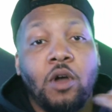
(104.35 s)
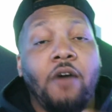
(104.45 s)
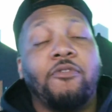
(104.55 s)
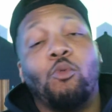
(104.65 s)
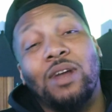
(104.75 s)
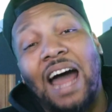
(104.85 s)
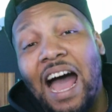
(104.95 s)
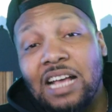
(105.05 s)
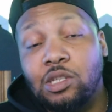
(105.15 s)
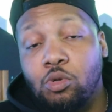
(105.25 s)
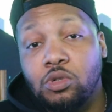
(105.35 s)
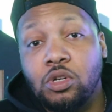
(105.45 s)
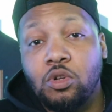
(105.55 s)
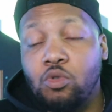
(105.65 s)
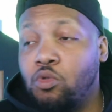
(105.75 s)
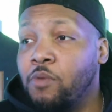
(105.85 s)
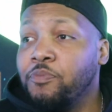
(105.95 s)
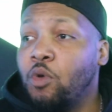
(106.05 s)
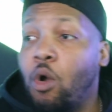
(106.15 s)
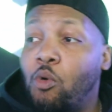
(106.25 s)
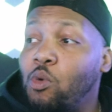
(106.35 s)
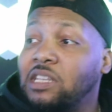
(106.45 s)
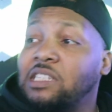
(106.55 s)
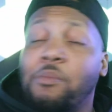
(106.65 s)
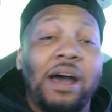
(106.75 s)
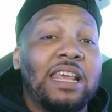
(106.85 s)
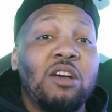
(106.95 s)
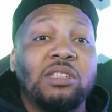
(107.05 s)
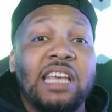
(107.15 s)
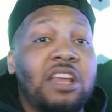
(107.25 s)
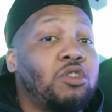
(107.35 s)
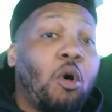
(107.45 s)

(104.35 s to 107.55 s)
off of what I told you to do, or what somebody else said,